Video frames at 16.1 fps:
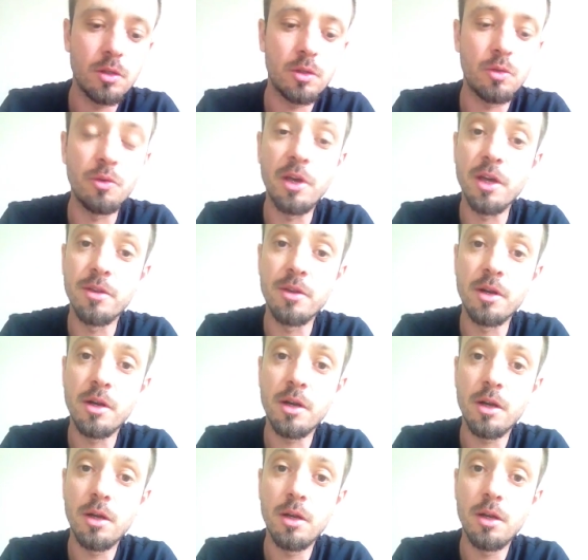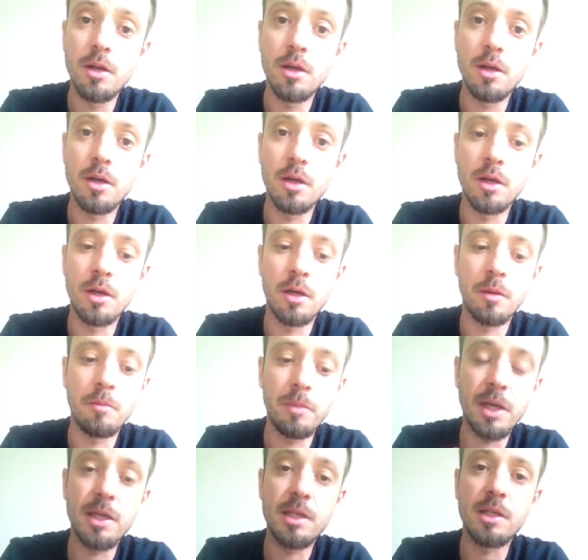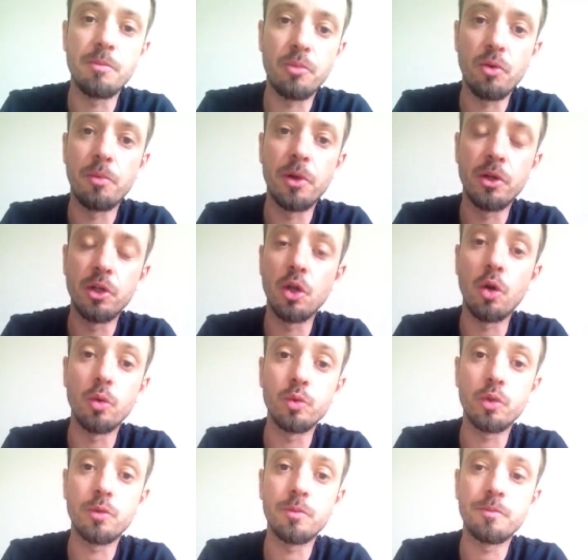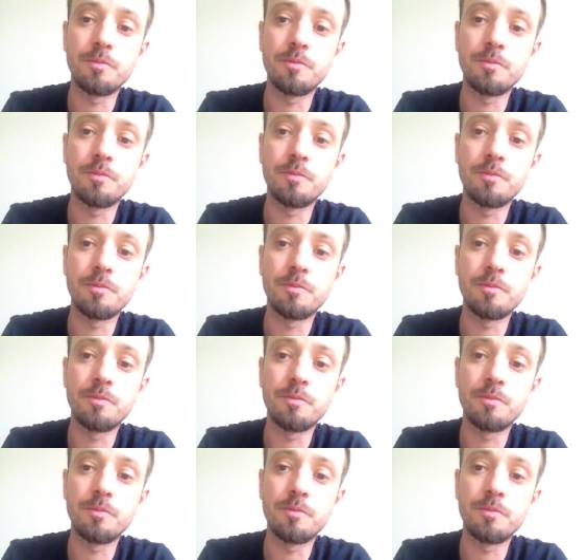together uh, makes a proper note